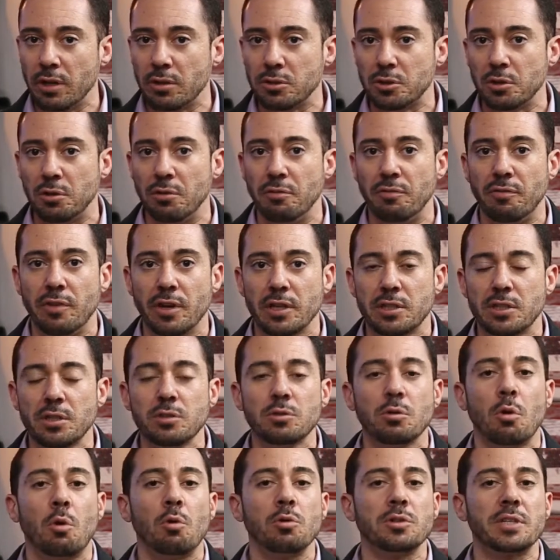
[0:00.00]
until
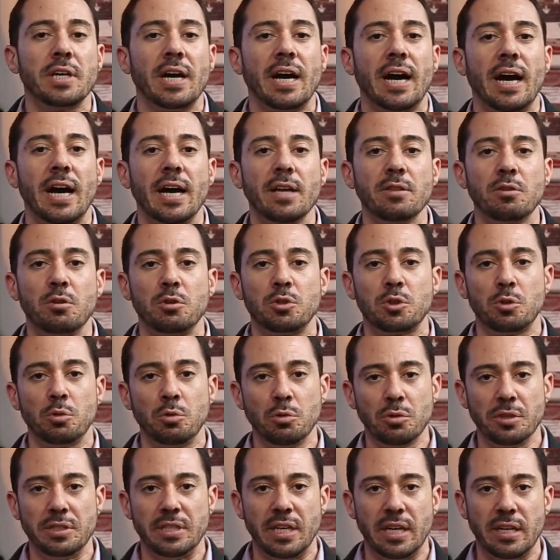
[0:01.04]
evictions or to hide their
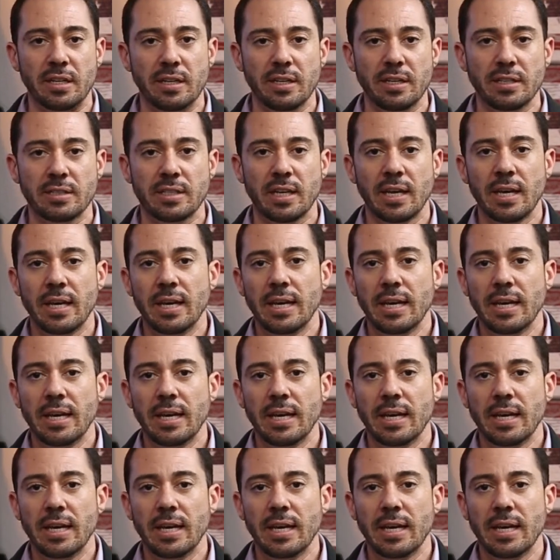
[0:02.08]
true identities.